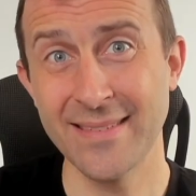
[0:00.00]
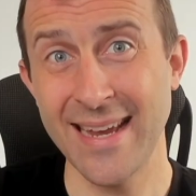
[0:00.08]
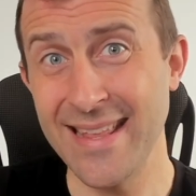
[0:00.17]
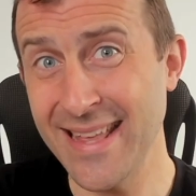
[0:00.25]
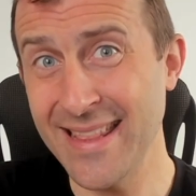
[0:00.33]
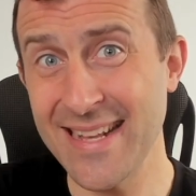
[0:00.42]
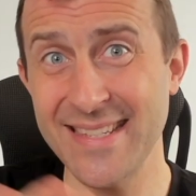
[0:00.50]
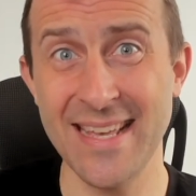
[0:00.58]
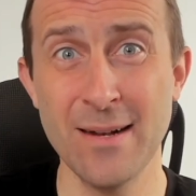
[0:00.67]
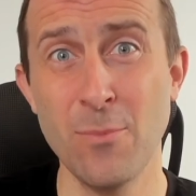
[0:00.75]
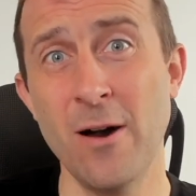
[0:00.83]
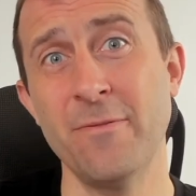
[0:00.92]
and then they send
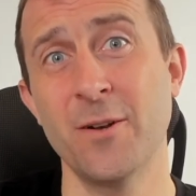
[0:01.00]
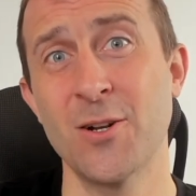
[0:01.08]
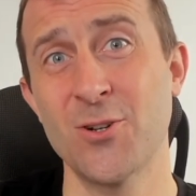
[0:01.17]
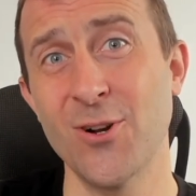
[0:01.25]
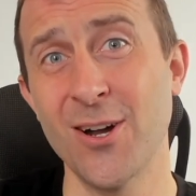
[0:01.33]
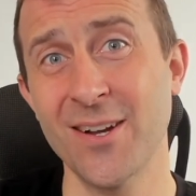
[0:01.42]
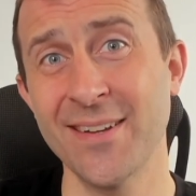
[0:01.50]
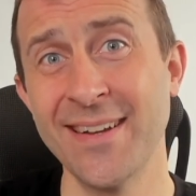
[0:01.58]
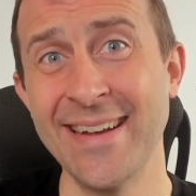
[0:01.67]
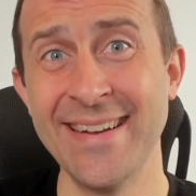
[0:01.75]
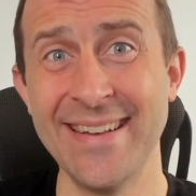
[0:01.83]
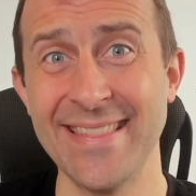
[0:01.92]
them off on a truck.
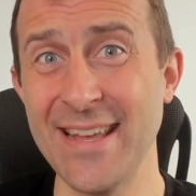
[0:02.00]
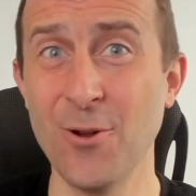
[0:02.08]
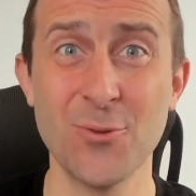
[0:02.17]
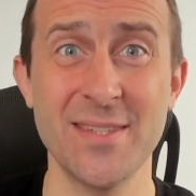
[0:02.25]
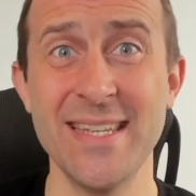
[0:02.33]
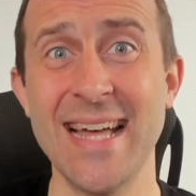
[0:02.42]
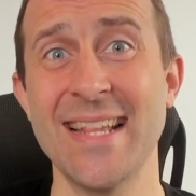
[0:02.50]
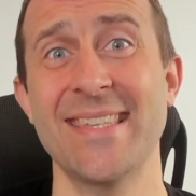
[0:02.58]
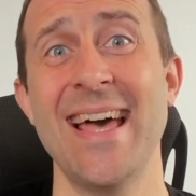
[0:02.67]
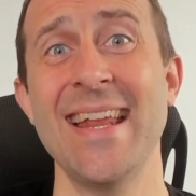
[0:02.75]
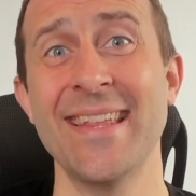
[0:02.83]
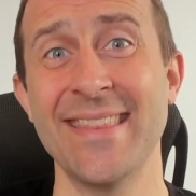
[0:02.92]
They don't see that
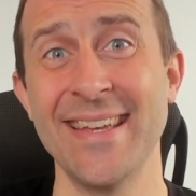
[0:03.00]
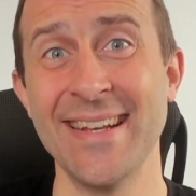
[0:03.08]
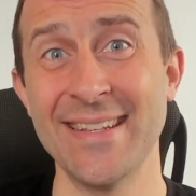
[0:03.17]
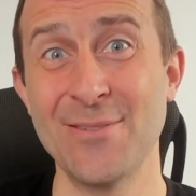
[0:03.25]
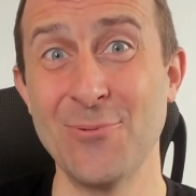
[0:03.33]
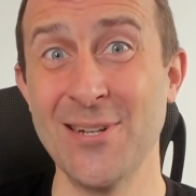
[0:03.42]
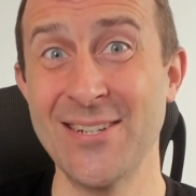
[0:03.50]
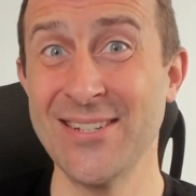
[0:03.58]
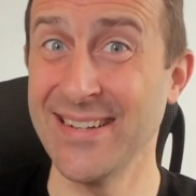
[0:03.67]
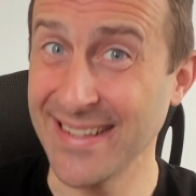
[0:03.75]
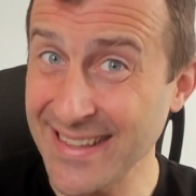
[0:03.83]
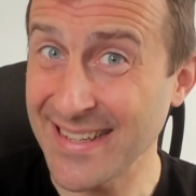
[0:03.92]
side of things, which
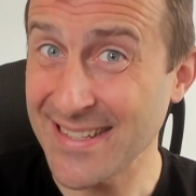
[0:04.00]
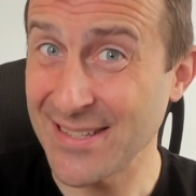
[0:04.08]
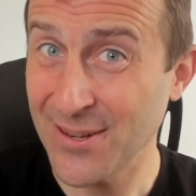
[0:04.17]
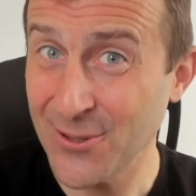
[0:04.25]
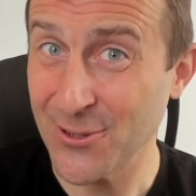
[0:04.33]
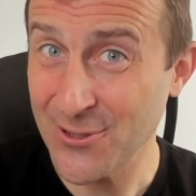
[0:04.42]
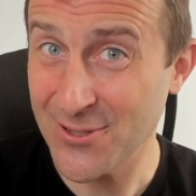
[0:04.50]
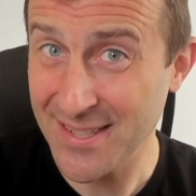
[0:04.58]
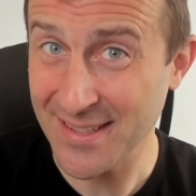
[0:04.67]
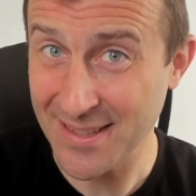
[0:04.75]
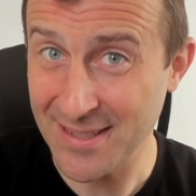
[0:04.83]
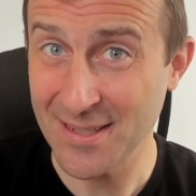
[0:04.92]
I think is another
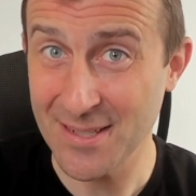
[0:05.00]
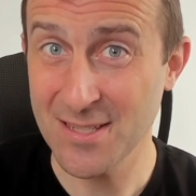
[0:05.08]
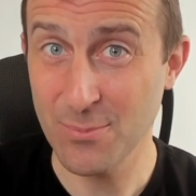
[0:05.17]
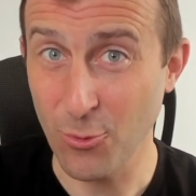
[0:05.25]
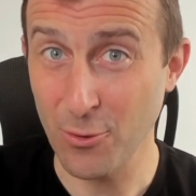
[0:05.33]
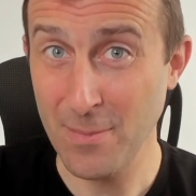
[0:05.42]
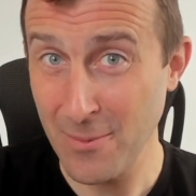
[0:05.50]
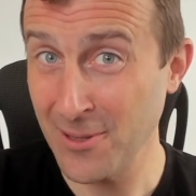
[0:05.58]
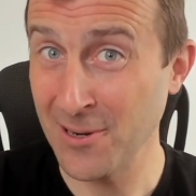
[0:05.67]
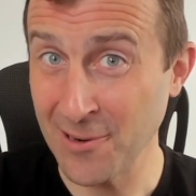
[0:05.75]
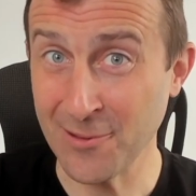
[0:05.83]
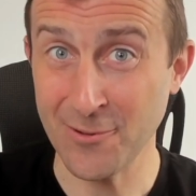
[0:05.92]
interesting thing to explore, maybe in
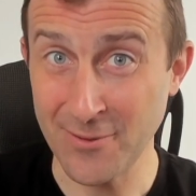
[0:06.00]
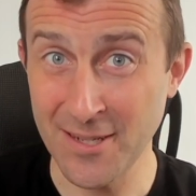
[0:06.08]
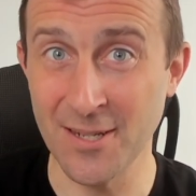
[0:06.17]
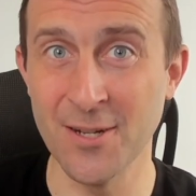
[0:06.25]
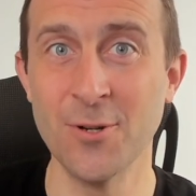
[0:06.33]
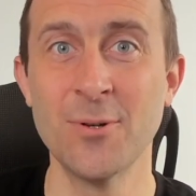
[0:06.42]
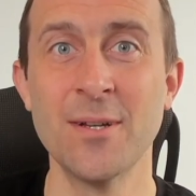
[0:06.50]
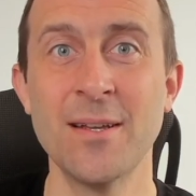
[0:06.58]
another video